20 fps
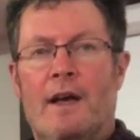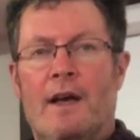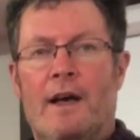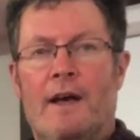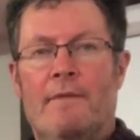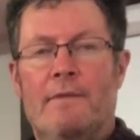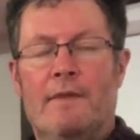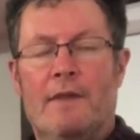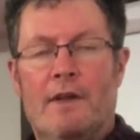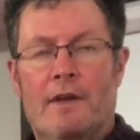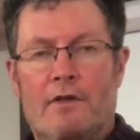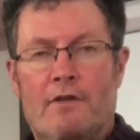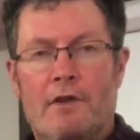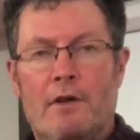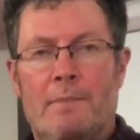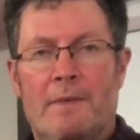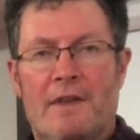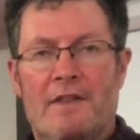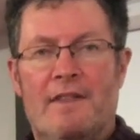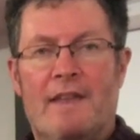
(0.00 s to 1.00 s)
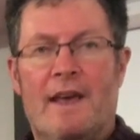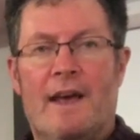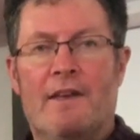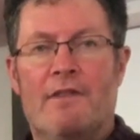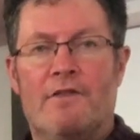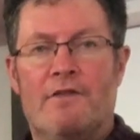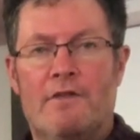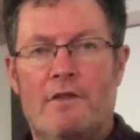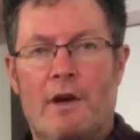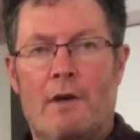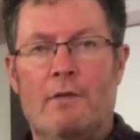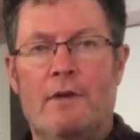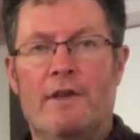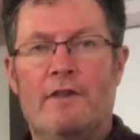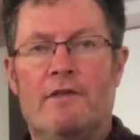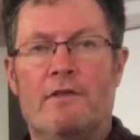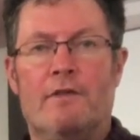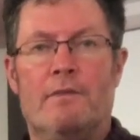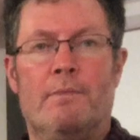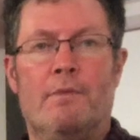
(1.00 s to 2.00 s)
The group is there
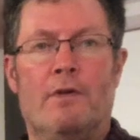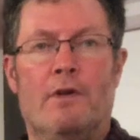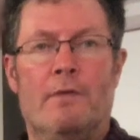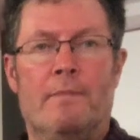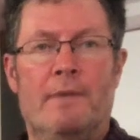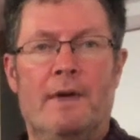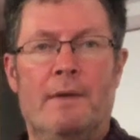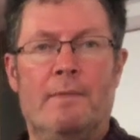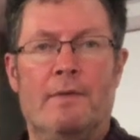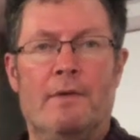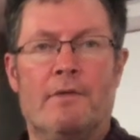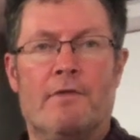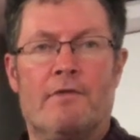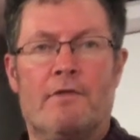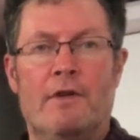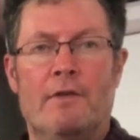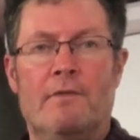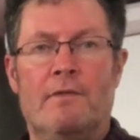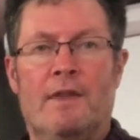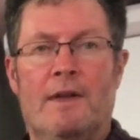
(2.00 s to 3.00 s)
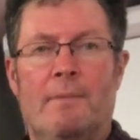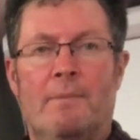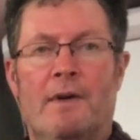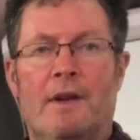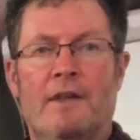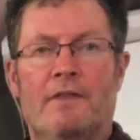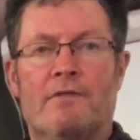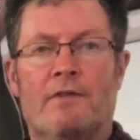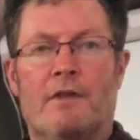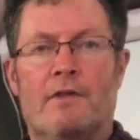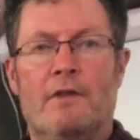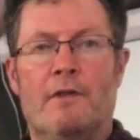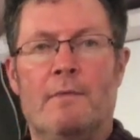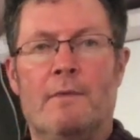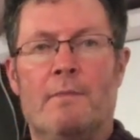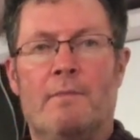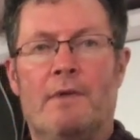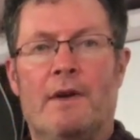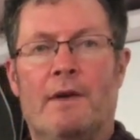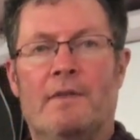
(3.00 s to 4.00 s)
solely to support people through the police
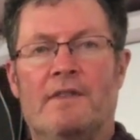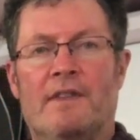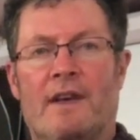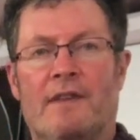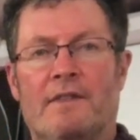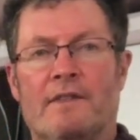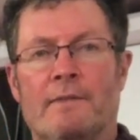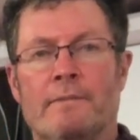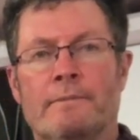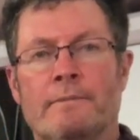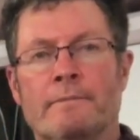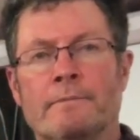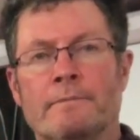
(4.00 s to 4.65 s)
recruitment process.